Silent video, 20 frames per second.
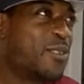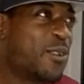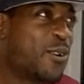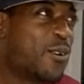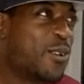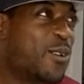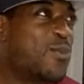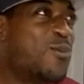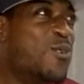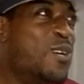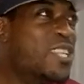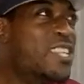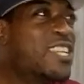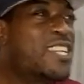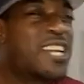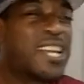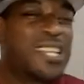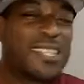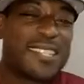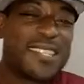And one
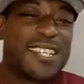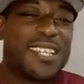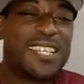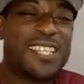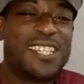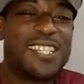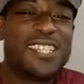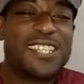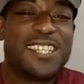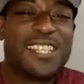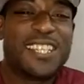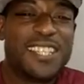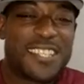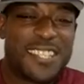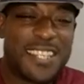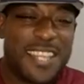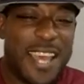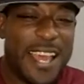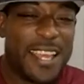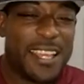thing I've seen
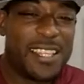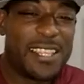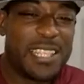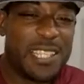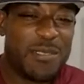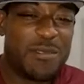is that